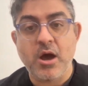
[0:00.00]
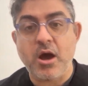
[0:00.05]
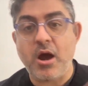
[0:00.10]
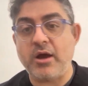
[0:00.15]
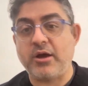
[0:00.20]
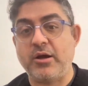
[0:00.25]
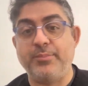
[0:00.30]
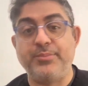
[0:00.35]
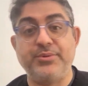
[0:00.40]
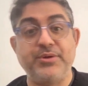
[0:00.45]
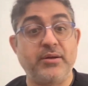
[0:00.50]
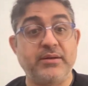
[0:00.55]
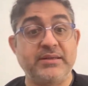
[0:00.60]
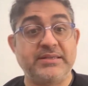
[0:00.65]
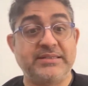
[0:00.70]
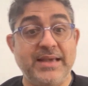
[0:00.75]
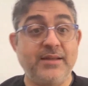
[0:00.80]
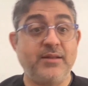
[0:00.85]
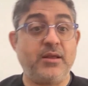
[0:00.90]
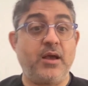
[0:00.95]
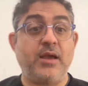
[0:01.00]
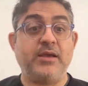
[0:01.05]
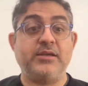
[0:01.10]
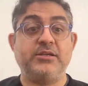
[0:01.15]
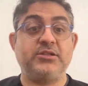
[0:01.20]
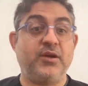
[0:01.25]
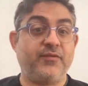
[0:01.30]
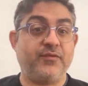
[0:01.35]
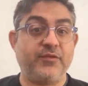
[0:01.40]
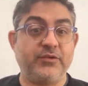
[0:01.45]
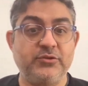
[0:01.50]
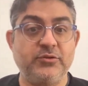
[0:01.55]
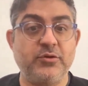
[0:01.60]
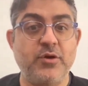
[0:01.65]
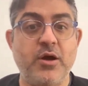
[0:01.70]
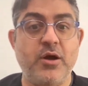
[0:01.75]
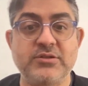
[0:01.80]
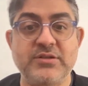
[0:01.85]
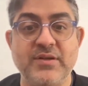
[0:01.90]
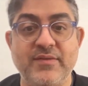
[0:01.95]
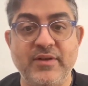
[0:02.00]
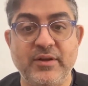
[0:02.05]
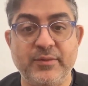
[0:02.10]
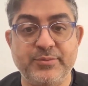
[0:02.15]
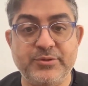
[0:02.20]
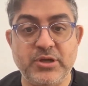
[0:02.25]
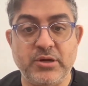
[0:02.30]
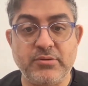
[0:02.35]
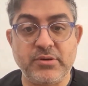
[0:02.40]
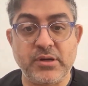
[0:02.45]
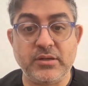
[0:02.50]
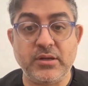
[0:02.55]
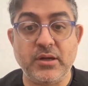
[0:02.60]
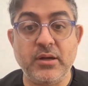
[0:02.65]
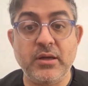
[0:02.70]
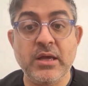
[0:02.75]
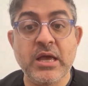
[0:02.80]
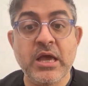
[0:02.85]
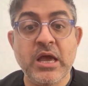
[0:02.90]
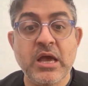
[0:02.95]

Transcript: I completely understand. I suffer too. I also have alopecia areata.